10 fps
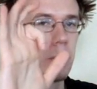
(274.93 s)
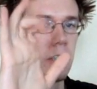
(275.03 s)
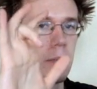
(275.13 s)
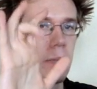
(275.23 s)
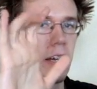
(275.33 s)

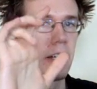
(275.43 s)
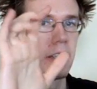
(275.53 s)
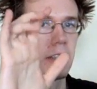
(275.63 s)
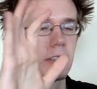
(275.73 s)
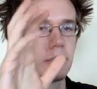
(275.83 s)
pulling
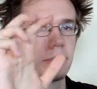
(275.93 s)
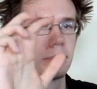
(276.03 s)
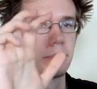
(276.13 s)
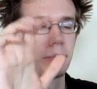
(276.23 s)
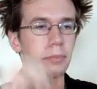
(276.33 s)
back.
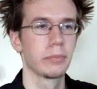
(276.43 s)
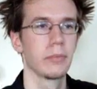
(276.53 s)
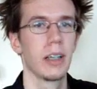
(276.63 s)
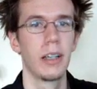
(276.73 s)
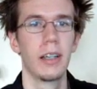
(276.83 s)

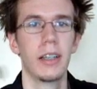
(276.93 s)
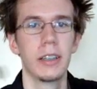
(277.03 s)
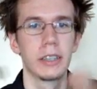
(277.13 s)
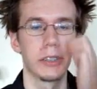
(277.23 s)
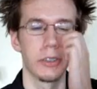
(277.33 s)

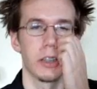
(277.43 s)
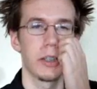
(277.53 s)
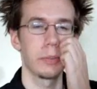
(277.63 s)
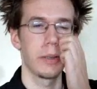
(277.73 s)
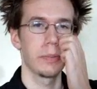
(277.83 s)
So a
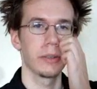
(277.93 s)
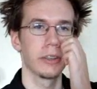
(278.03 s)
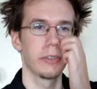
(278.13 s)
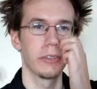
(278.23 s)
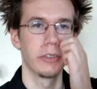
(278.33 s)
lot of people
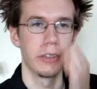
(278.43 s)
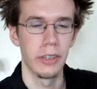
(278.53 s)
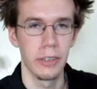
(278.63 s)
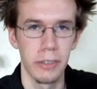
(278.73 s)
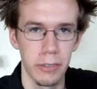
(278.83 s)
don't
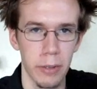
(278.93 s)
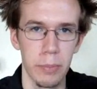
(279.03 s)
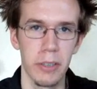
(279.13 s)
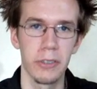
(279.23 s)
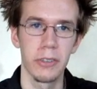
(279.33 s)
know
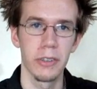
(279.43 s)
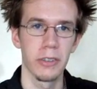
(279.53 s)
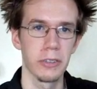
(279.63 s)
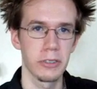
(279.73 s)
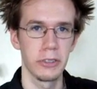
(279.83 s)
about
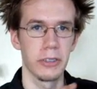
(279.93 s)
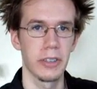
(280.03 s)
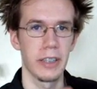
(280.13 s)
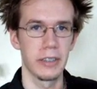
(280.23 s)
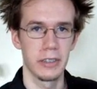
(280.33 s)
those two,
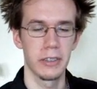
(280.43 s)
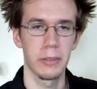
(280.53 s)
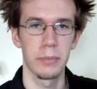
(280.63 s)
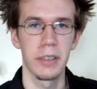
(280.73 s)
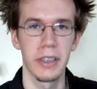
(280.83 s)
that you
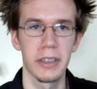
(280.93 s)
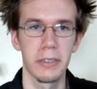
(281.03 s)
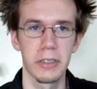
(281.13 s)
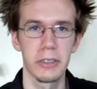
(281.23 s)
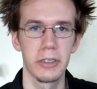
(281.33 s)
can play
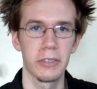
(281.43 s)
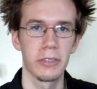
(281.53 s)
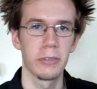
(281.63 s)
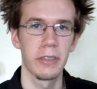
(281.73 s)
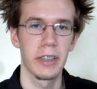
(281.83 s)
with two
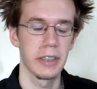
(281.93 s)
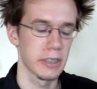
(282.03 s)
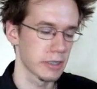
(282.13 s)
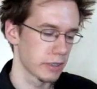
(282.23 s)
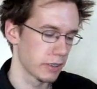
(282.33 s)
different
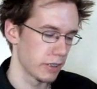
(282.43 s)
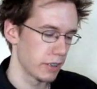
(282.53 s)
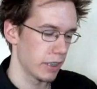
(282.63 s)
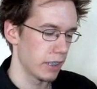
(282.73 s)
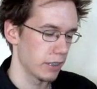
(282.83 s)
ways.
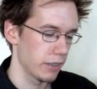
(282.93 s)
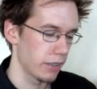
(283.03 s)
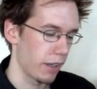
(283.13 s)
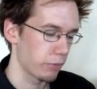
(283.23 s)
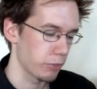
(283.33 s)

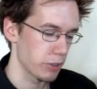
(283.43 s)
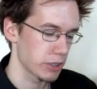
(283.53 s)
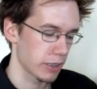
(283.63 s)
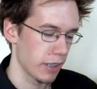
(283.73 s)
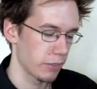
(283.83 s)
At
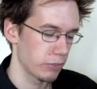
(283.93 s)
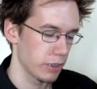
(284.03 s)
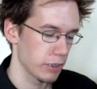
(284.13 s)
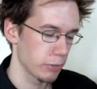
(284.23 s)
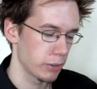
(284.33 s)
first, it kind of
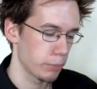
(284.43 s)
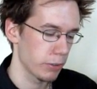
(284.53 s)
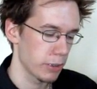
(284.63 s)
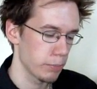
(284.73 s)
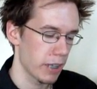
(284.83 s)
feels, when you're
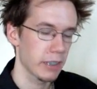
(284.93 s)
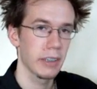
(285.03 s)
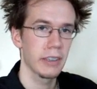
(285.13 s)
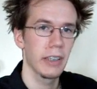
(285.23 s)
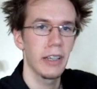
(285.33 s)
pulling back
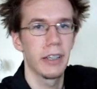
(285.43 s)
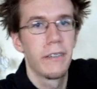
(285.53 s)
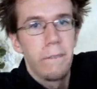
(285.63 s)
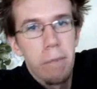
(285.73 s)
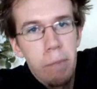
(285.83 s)
like
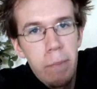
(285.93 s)
that,